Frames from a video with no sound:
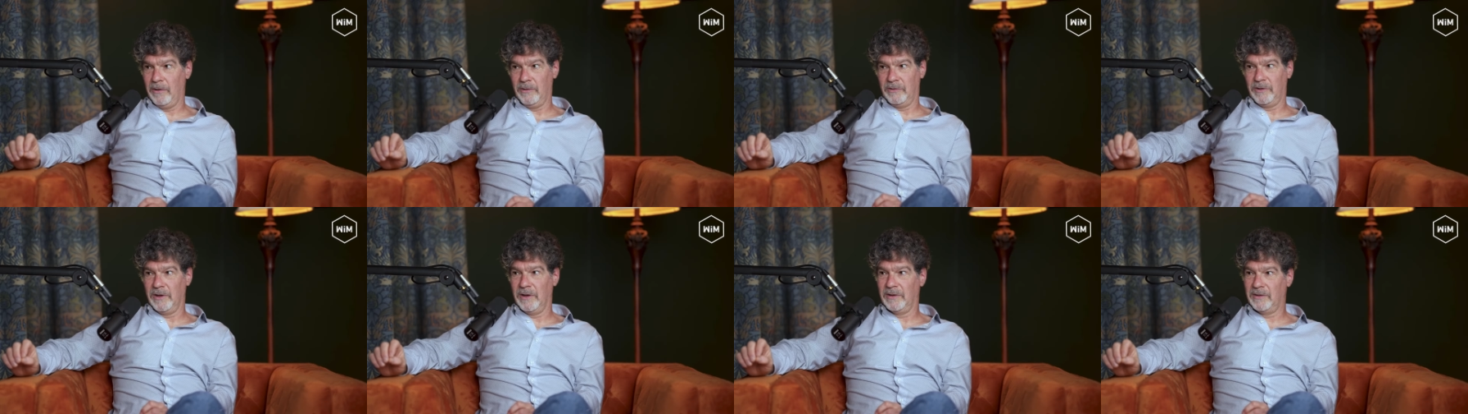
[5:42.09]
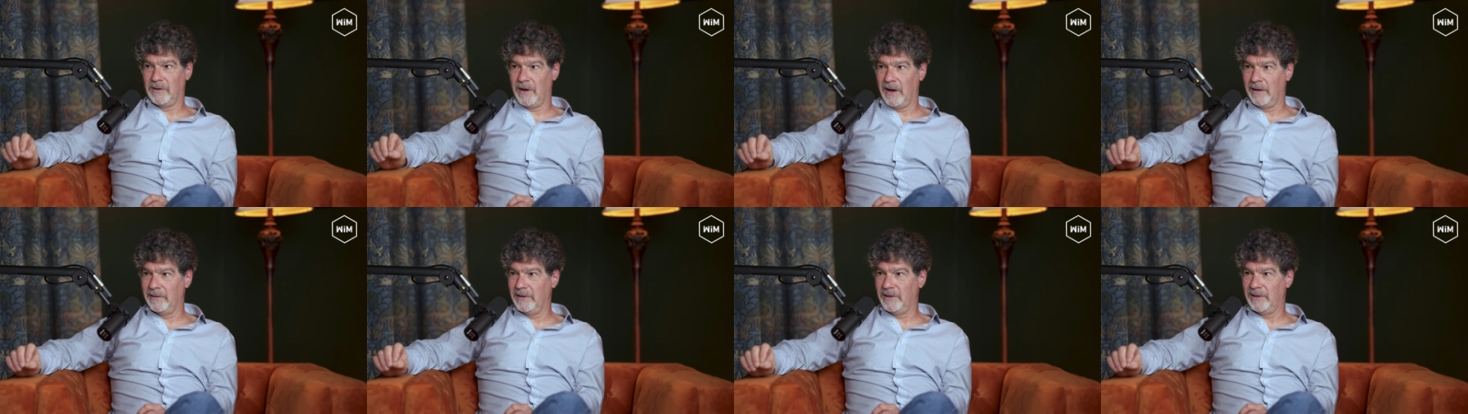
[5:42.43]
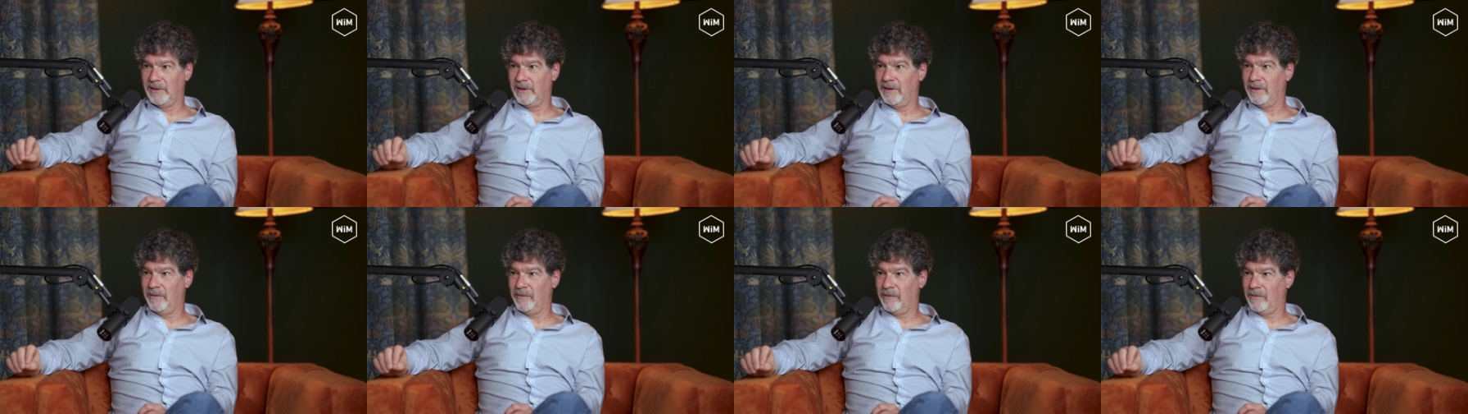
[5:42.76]
oh,
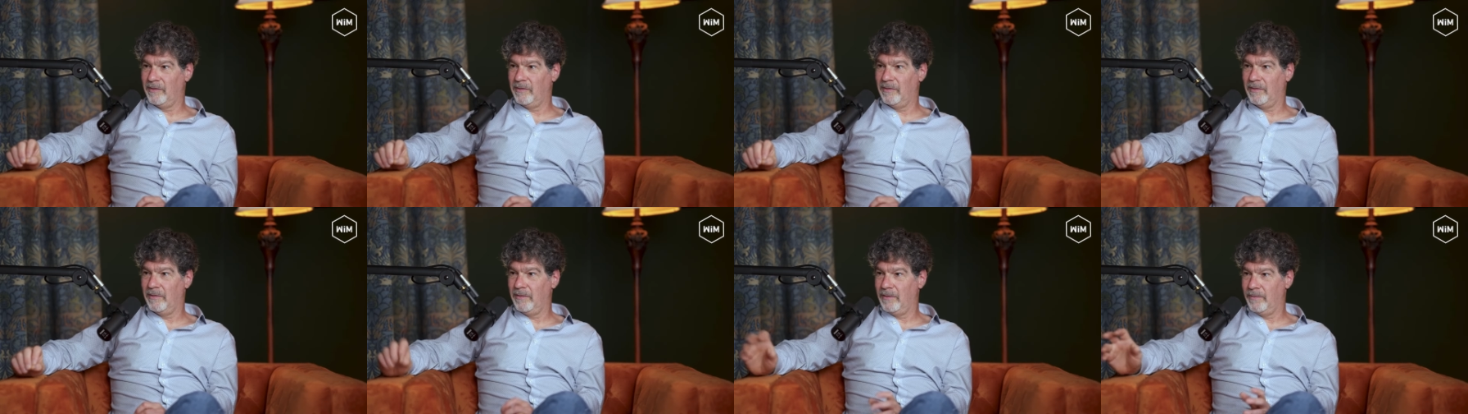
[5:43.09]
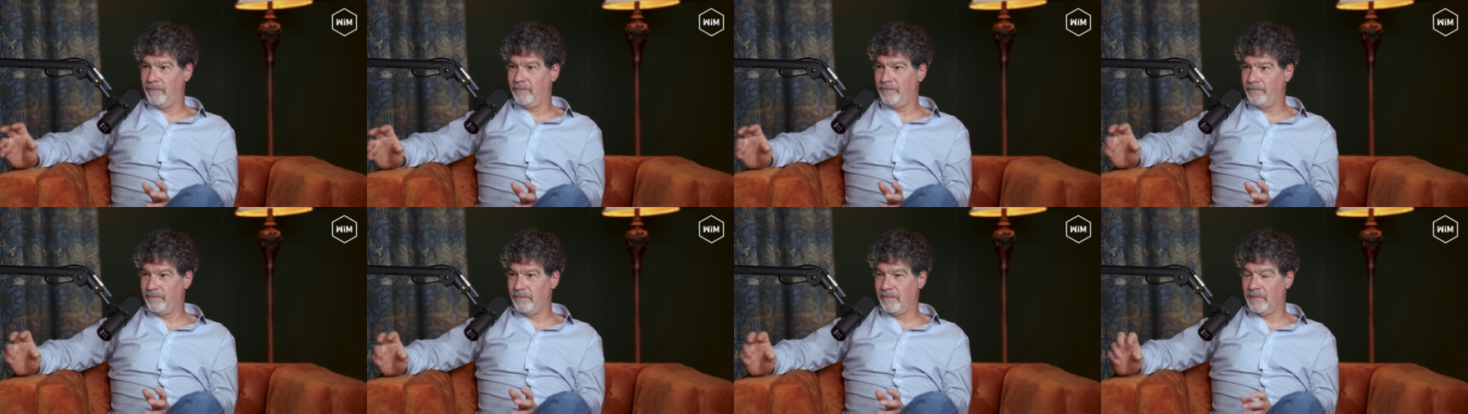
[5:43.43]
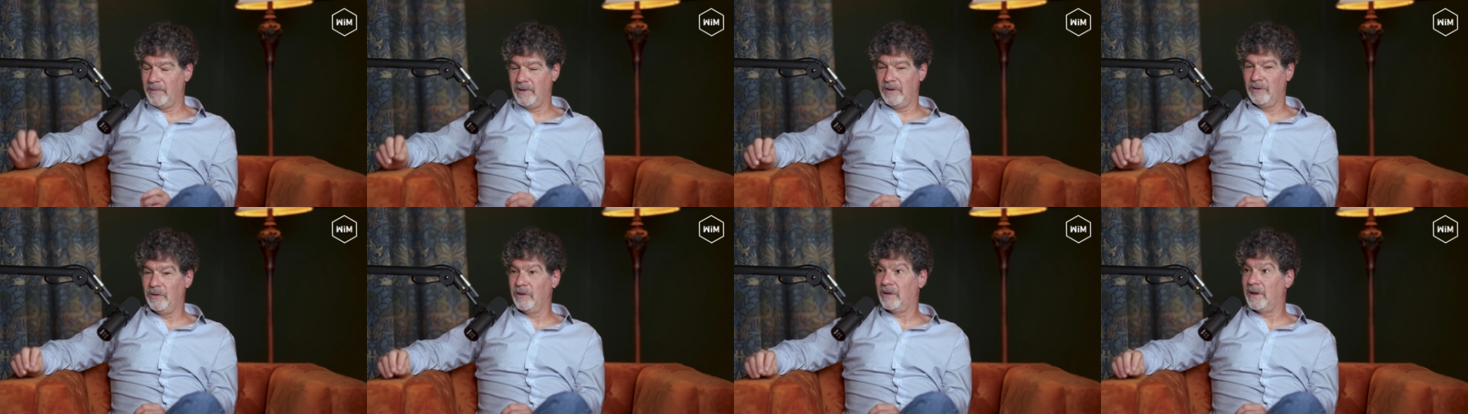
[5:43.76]
tautology is the
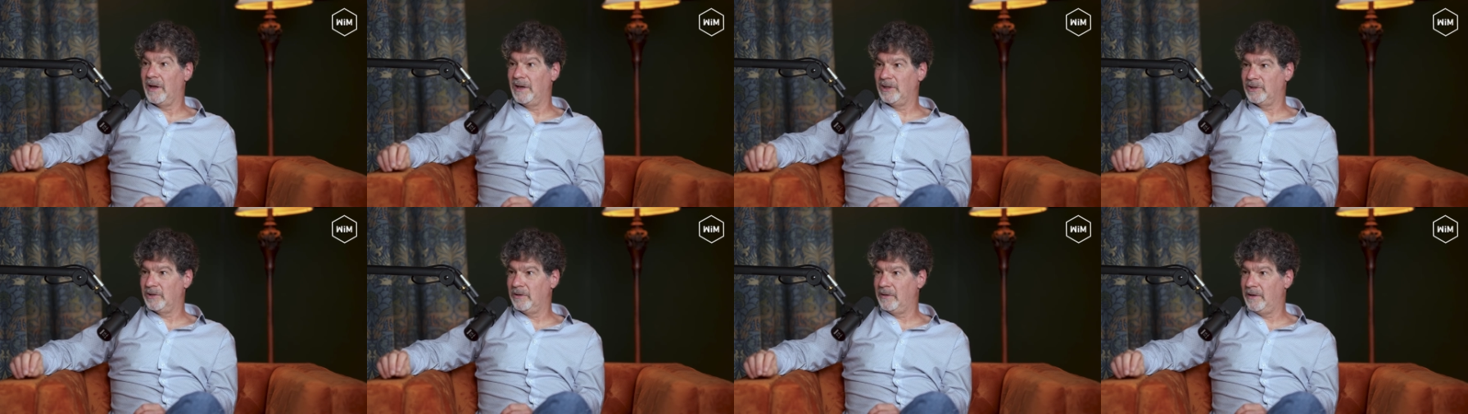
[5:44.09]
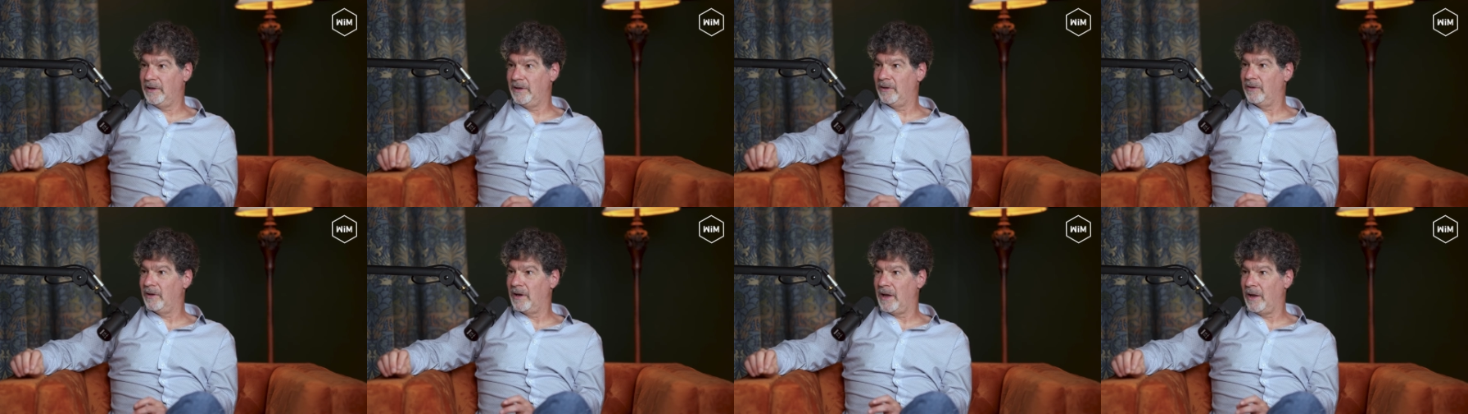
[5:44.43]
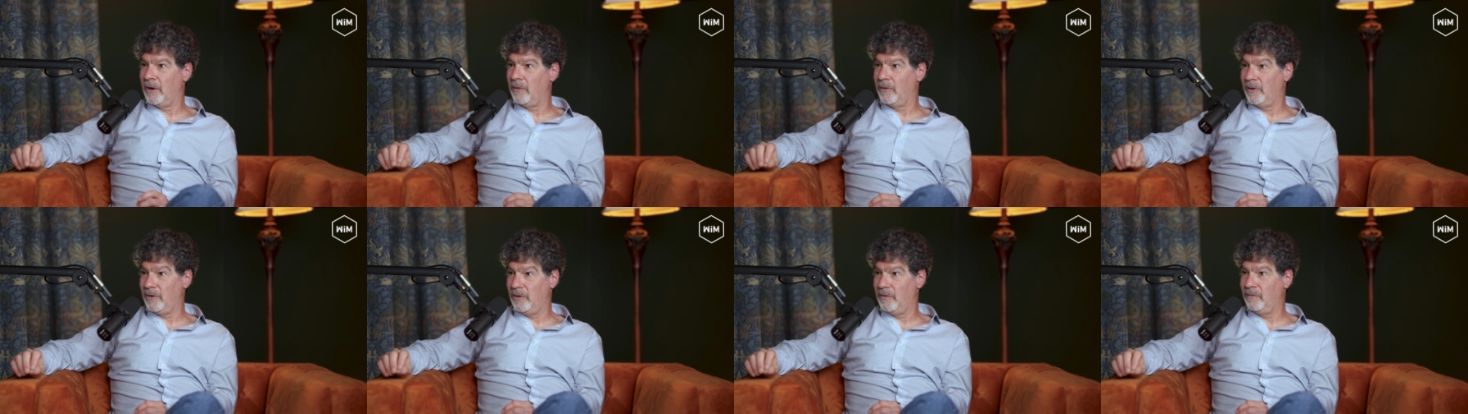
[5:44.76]
indication,
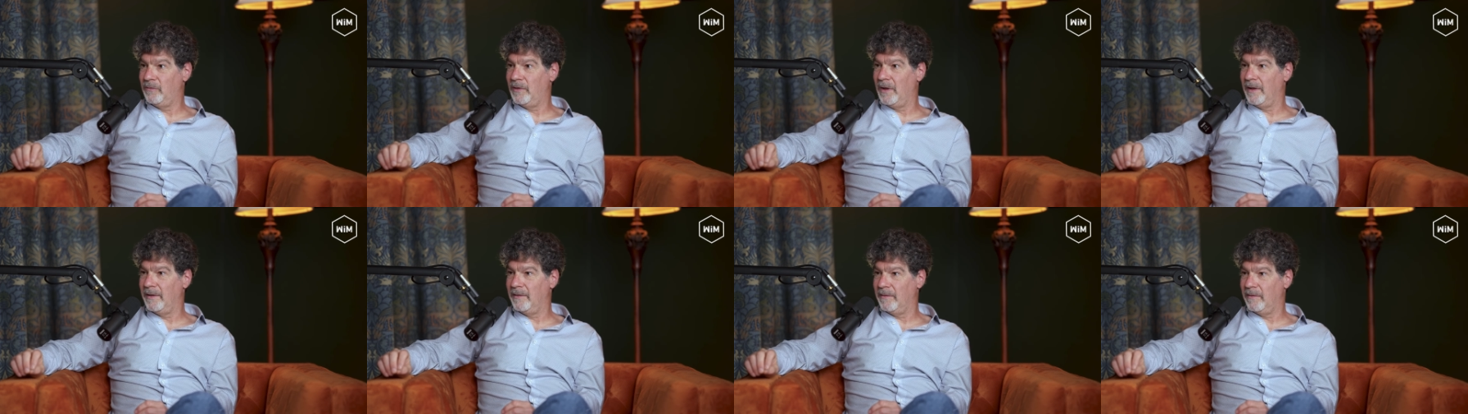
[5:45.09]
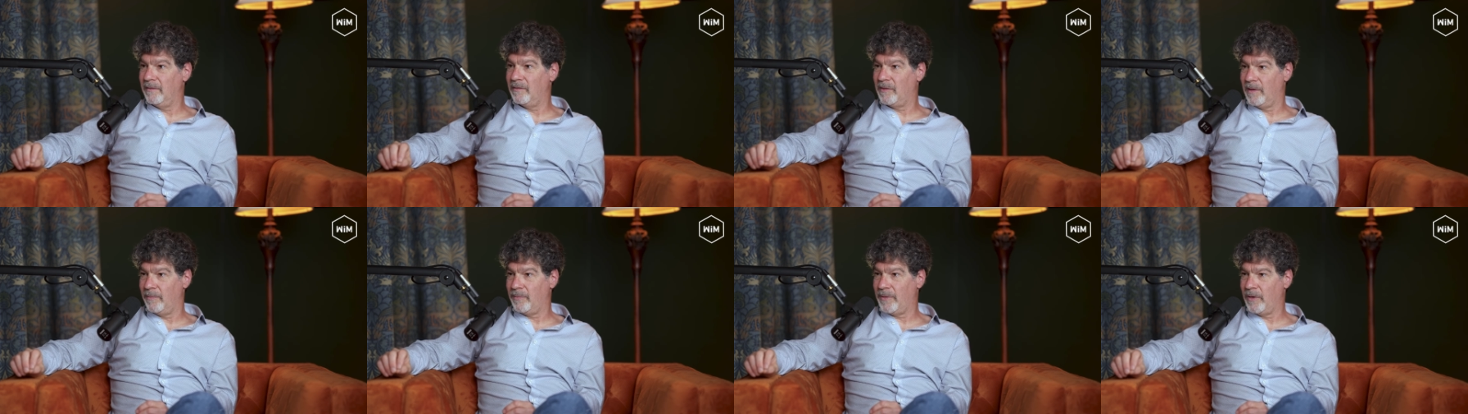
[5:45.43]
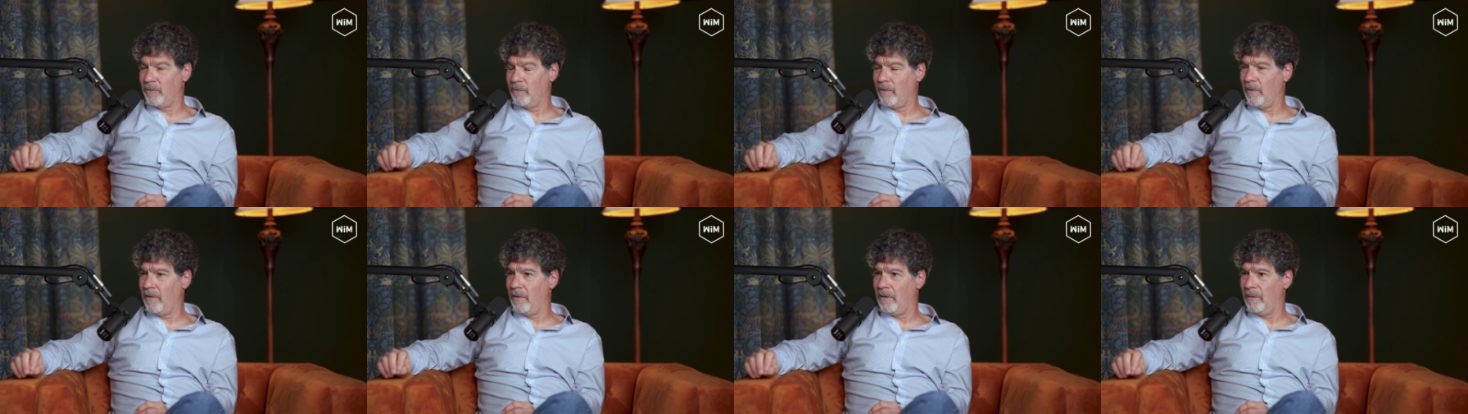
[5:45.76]
indicator that you've done
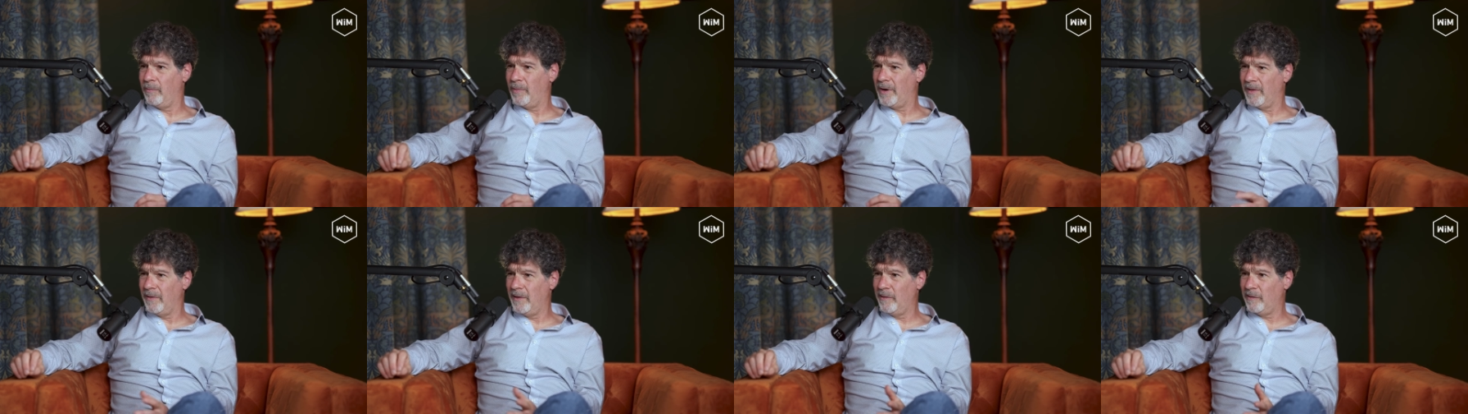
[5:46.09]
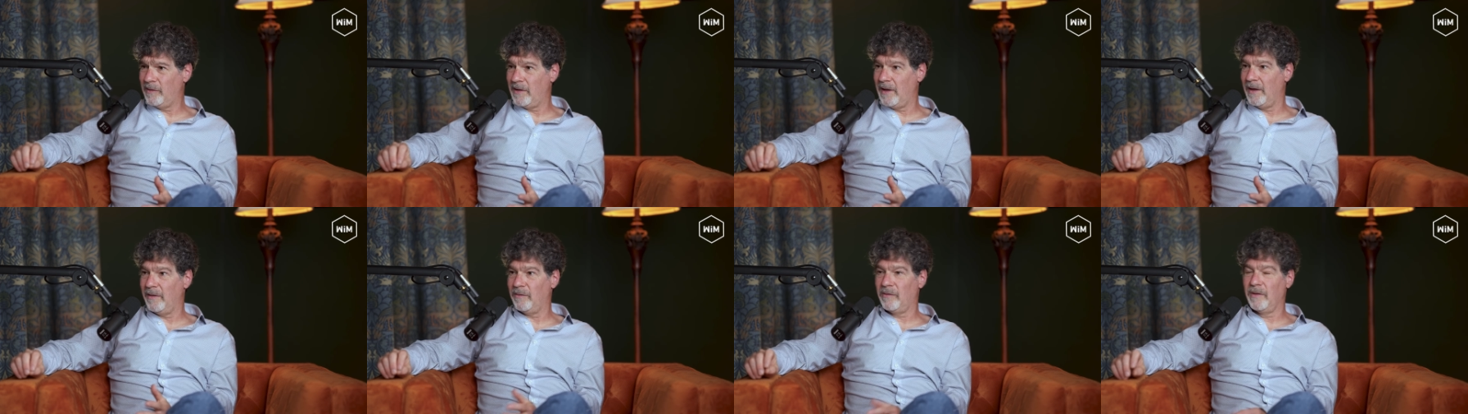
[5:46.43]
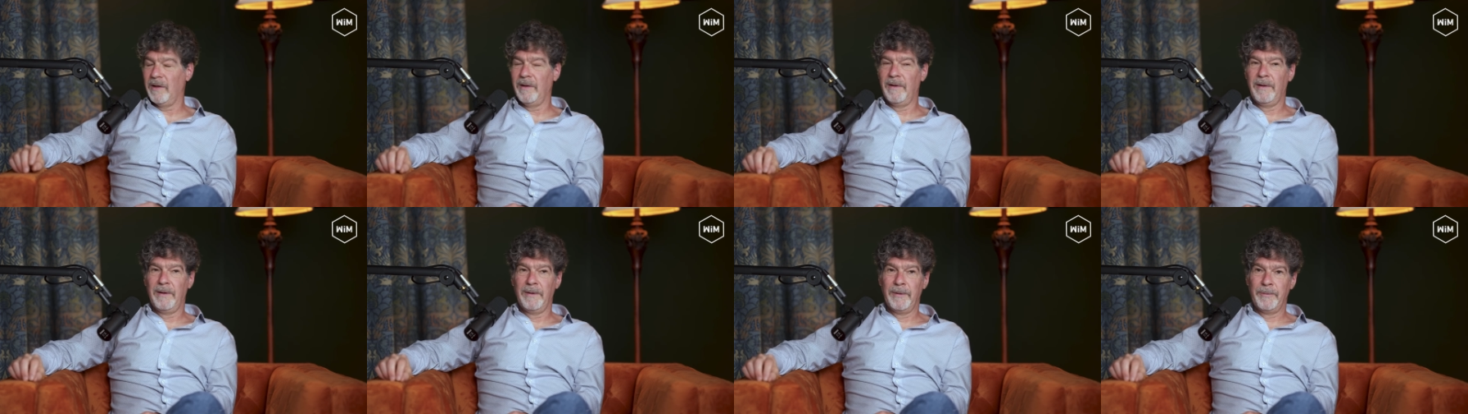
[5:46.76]
something wrong. But in this case,